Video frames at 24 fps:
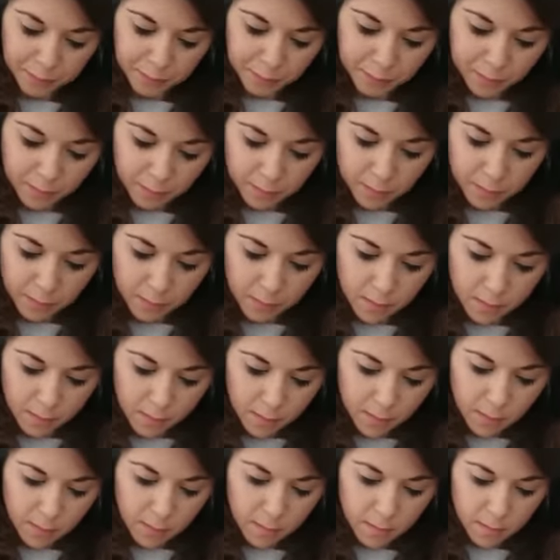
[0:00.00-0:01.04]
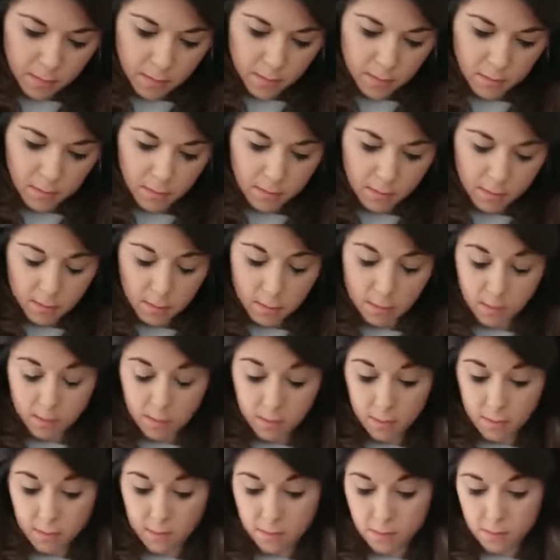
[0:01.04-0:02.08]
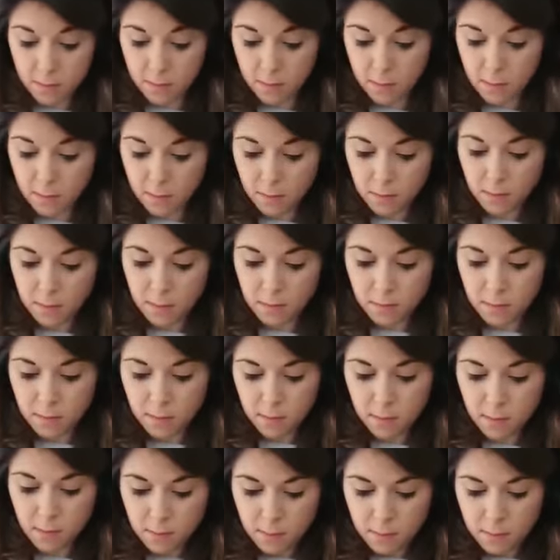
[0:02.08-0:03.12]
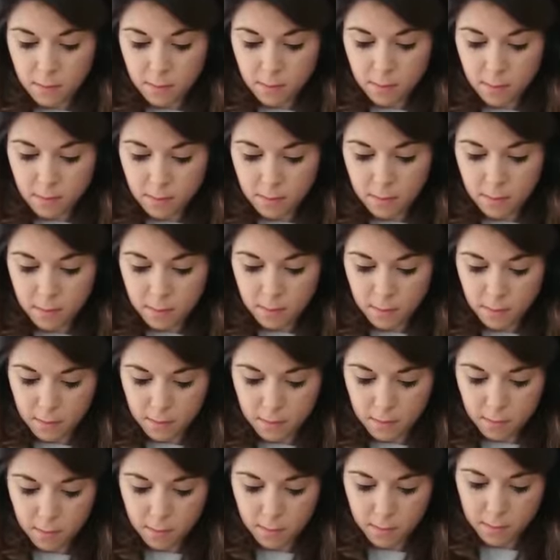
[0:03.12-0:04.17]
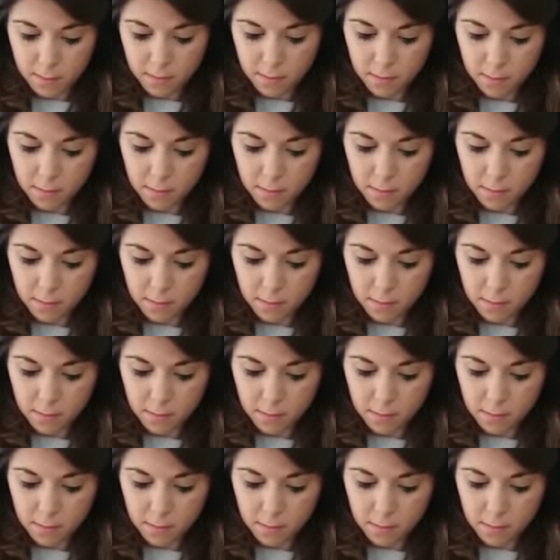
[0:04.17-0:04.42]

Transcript: (silence)